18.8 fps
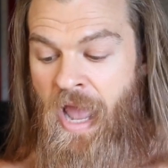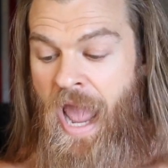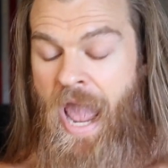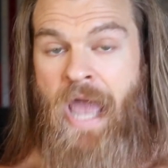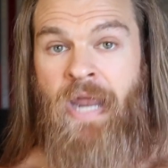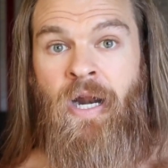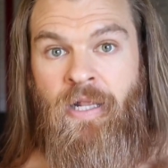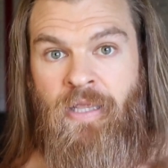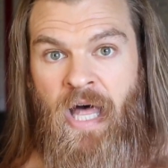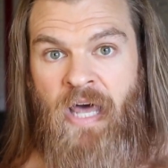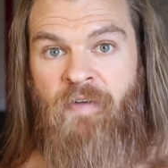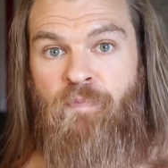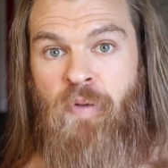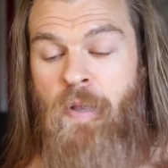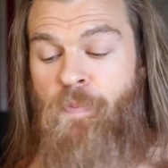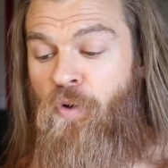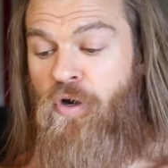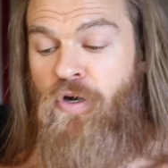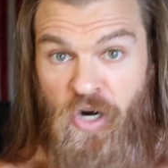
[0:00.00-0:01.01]
and a lot of
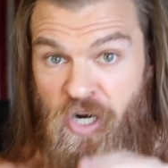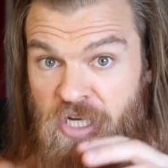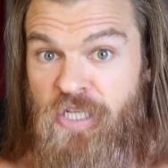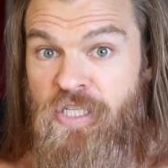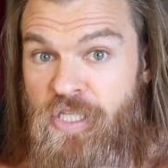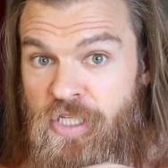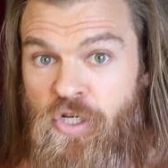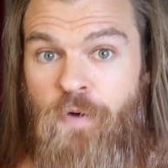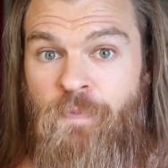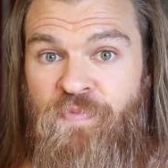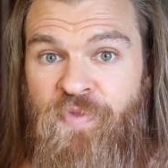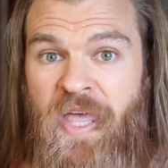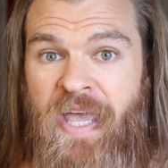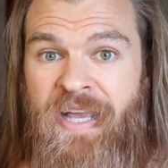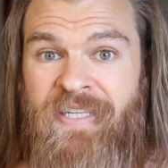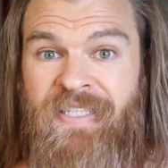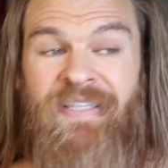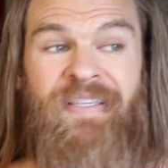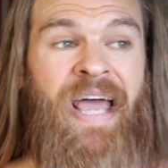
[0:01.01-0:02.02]
people are gonna consume
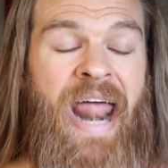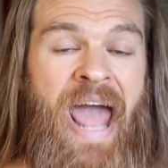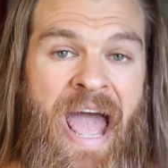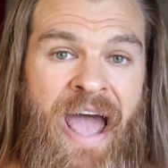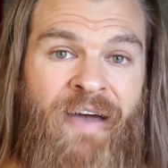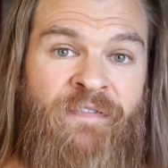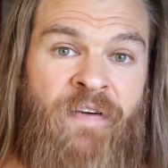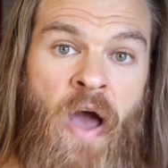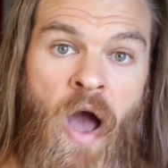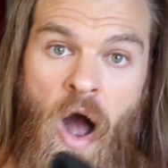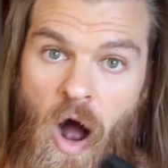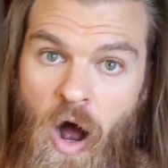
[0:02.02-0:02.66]
things that have